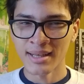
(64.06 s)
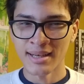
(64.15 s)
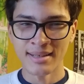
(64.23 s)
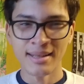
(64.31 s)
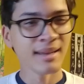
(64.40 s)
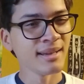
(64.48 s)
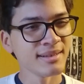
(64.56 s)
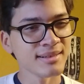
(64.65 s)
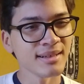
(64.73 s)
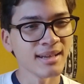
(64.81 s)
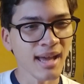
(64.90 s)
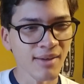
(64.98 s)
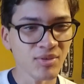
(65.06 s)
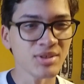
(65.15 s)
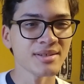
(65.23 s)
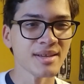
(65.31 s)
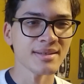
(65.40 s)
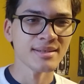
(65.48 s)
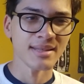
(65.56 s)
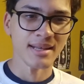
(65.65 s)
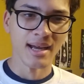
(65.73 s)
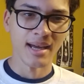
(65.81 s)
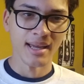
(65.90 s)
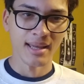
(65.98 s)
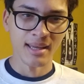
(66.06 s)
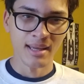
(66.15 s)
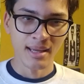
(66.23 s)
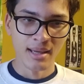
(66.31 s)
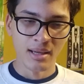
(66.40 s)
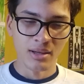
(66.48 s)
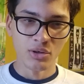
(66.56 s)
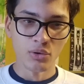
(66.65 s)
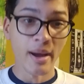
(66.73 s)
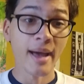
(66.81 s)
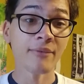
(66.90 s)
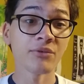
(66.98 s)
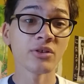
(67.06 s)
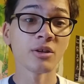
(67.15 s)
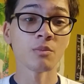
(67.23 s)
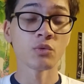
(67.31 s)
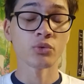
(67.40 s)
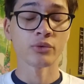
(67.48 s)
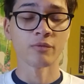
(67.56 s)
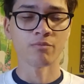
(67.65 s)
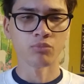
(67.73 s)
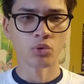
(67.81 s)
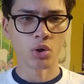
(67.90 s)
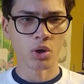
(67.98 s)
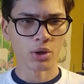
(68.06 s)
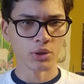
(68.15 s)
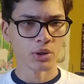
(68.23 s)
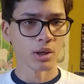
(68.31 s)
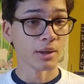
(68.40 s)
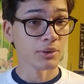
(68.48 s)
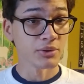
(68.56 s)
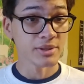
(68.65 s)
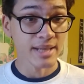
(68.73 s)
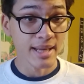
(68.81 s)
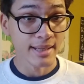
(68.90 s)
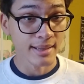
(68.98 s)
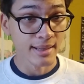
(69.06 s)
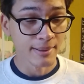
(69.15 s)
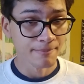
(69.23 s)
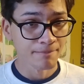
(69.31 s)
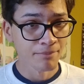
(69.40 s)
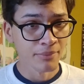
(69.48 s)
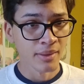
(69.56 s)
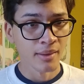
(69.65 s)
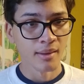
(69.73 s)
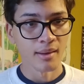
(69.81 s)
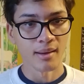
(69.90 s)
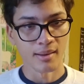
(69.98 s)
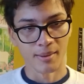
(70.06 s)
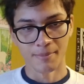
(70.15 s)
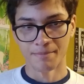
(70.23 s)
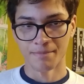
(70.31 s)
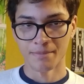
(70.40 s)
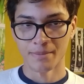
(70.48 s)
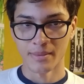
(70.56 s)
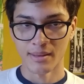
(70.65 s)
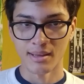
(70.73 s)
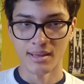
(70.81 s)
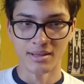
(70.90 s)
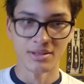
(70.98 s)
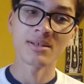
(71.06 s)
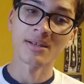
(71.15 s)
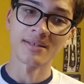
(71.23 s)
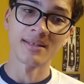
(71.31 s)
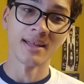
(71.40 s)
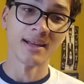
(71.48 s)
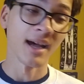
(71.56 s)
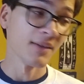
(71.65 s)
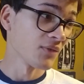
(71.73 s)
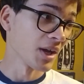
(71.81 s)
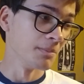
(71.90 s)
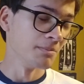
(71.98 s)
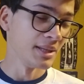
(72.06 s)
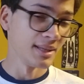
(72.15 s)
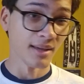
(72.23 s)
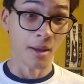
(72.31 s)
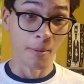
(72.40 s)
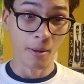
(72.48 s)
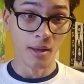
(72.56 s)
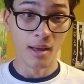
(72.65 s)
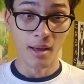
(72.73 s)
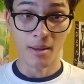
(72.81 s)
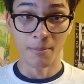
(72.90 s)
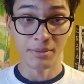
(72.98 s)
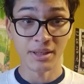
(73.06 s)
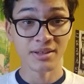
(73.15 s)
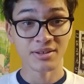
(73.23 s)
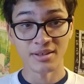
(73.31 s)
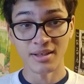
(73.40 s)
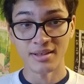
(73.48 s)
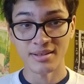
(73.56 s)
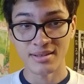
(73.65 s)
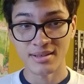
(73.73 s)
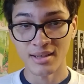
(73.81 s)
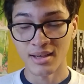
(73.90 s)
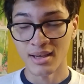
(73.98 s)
a taste and have a sense that I, have some sort of broad understanding. And it's just that I find being a completionist